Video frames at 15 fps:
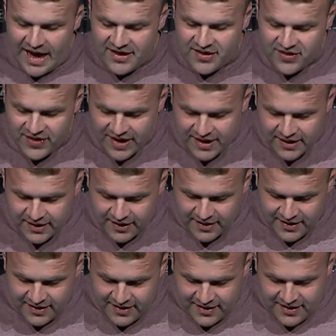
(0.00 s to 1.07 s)
I think
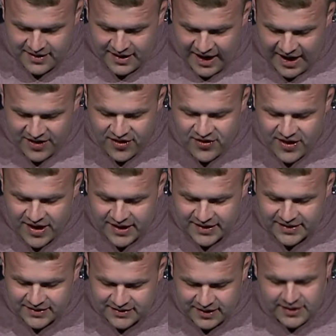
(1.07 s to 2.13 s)

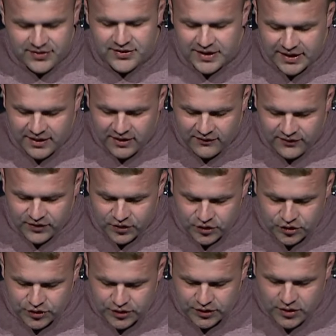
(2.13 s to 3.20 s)
of the
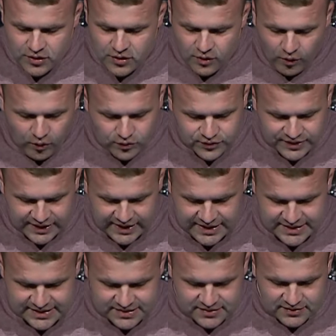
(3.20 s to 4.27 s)
good old
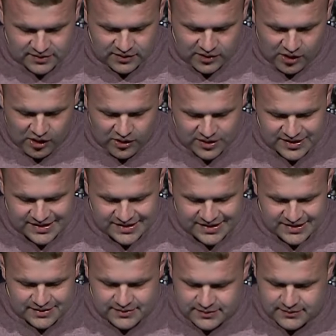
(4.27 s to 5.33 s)
days long
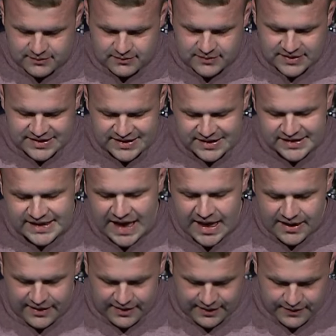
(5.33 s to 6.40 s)
since
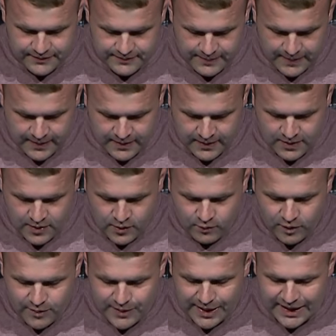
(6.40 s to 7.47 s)
ended,
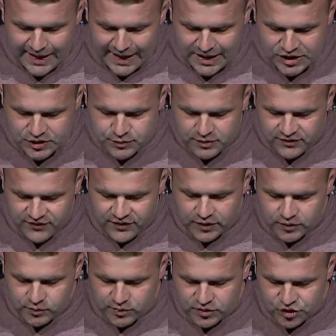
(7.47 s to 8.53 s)
when my nights were
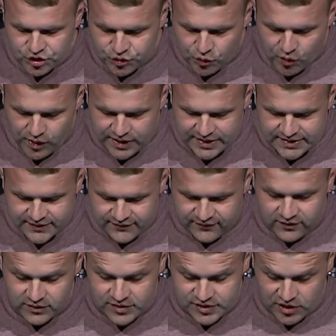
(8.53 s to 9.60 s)
filled with
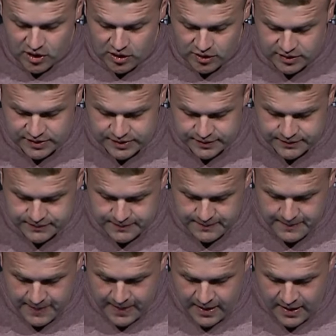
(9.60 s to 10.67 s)
joyful songs.
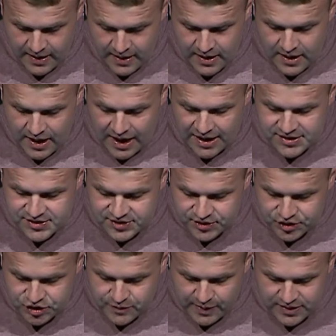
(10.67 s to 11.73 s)
I
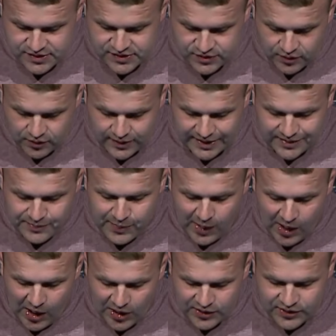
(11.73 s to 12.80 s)
search my soul and
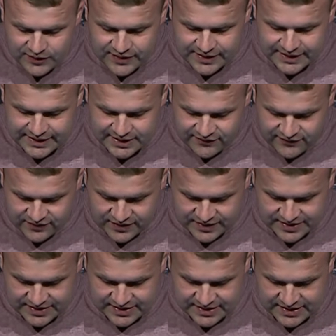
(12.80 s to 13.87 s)
ponder the
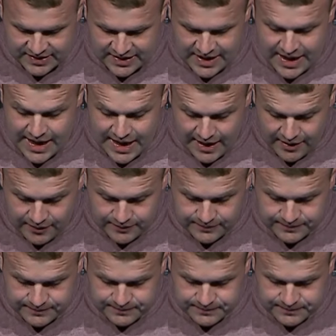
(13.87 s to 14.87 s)
difference now.